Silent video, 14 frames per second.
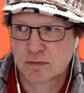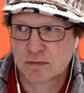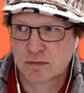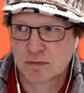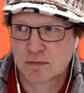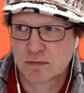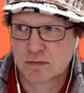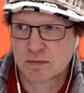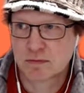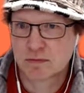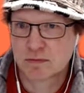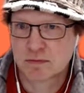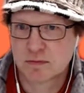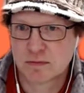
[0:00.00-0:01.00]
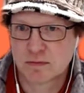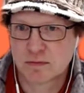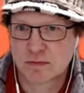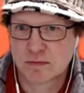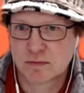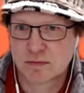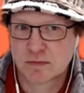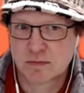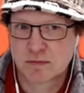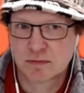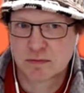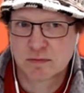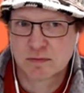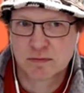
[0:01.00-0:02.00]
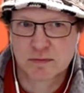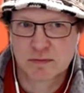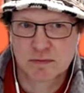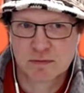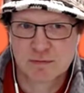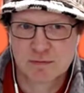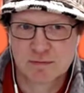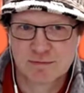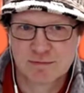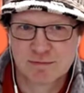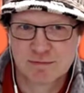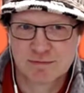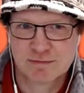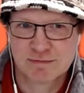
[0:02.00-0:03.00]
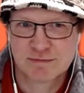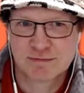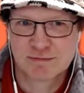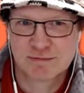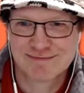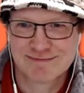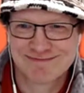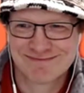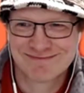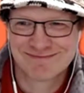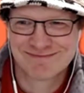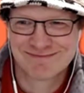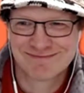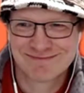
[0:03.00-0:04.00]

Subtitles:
[no speech]